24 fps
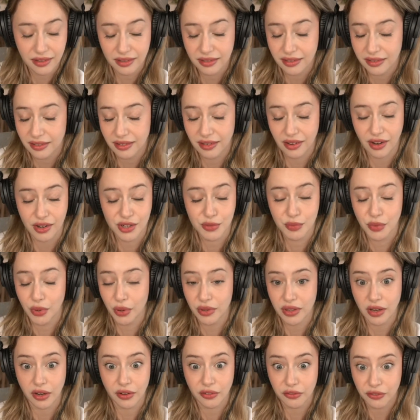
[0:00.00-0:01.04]
gosh,
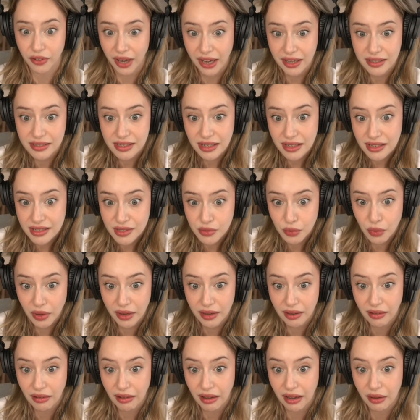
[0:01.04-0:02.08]
both our faces
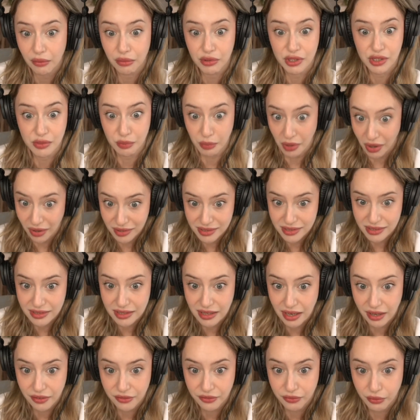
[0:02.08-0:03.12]
when it was
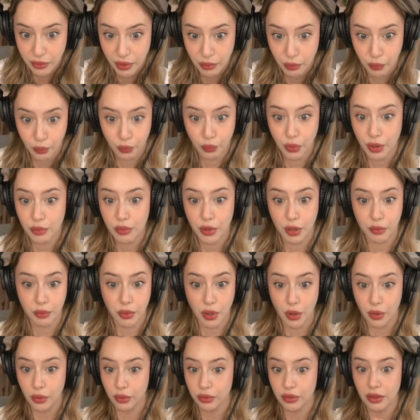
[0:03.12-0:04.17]
positive, we were
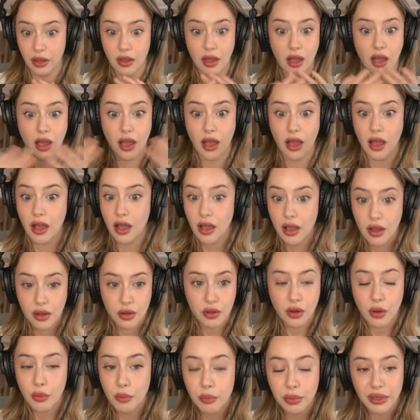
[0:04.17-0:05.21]
both
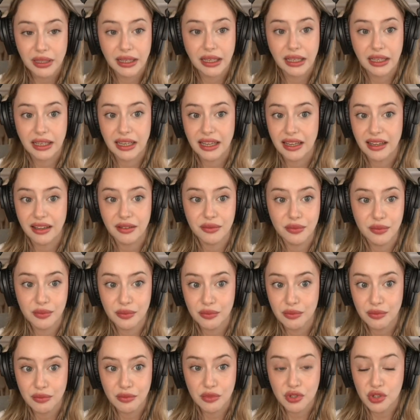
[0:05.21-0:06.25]
completely
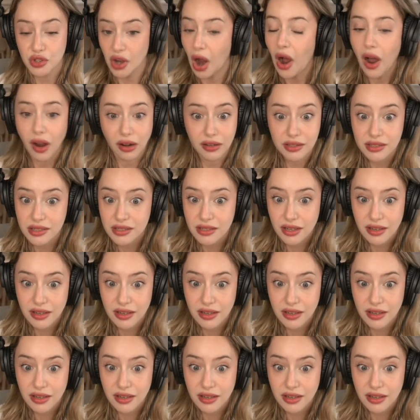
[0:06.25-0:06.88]
shocked.